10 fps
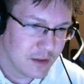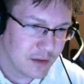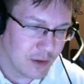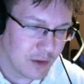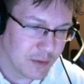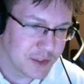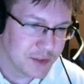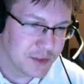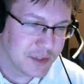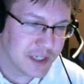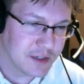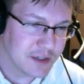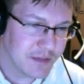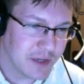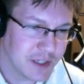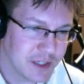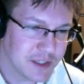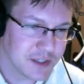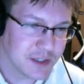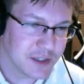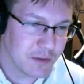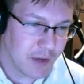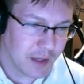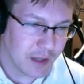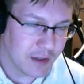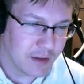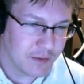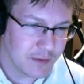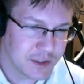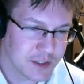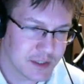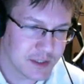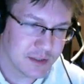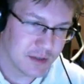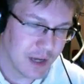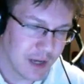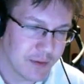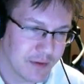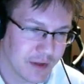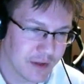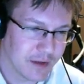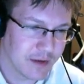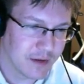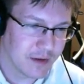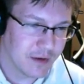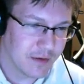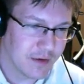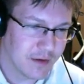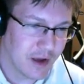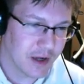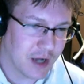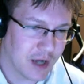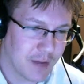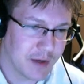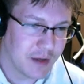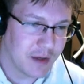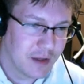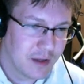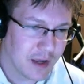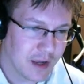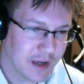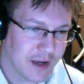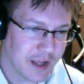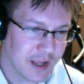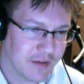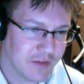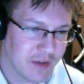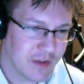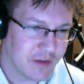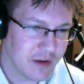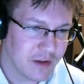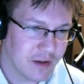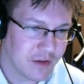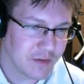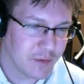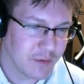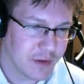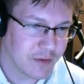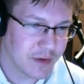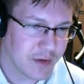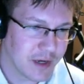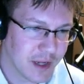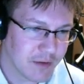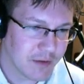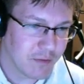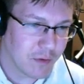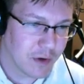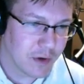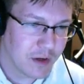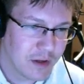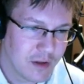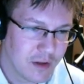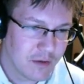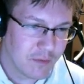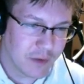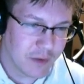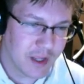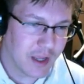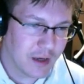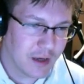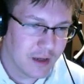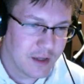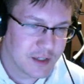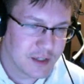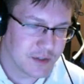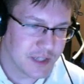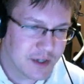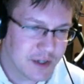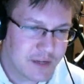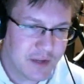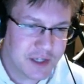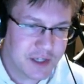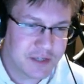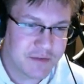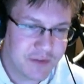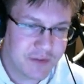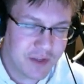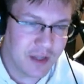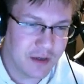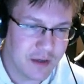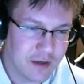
almost 2 standard deviations away, which is, I would think, not common. I got a -7. There's a 43, -4, 48. So a standard deviation of 15.